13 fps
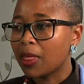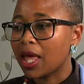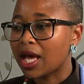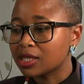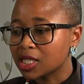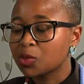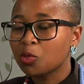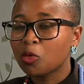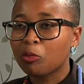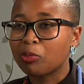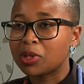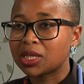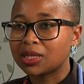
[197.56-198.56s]
as a small
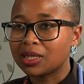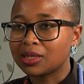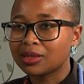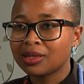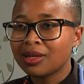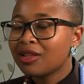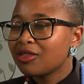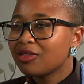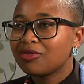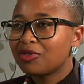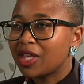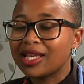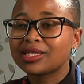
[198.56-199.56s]
business,
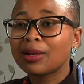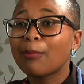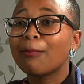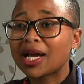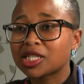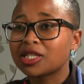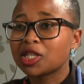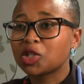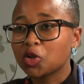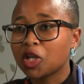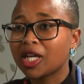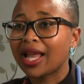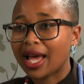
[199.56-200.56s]
there isn't much that you
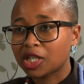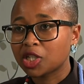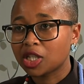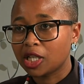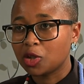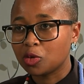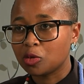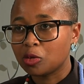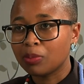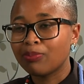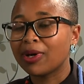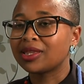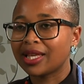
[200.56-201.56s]
can actually do,
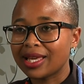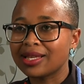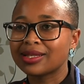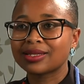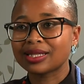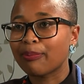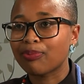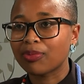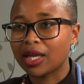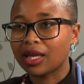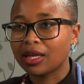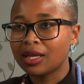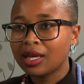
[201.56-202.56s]
but there is
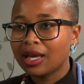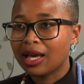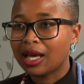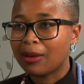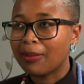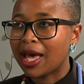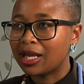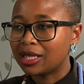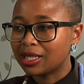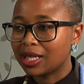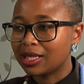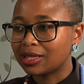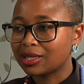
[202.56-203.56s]
something. And
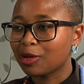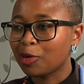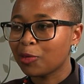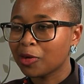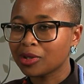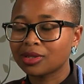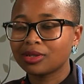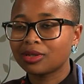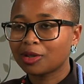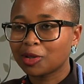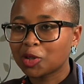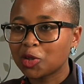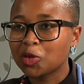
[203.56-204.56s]
it's almost,
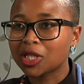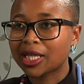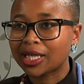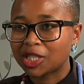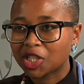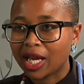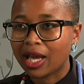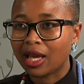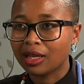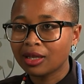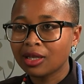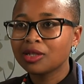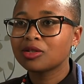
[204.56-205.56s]
to use a
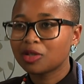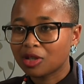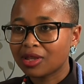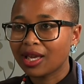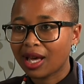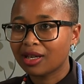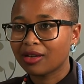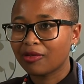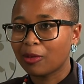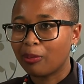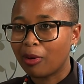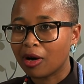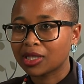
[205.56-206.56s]
cliche, to think out of
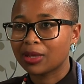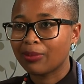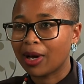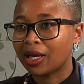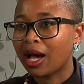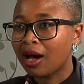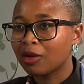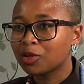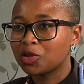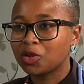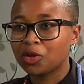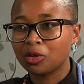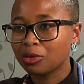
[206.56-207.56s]
the box about how do
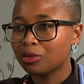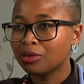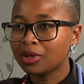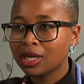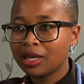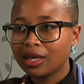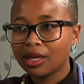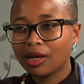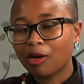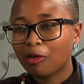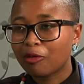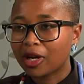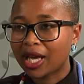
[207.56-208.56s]
you
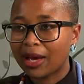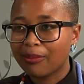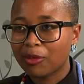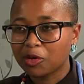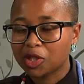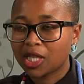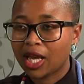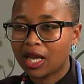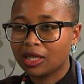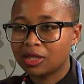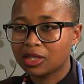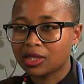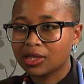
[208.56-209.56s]
overcome those
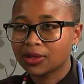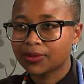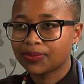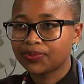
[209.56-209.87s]
challenges.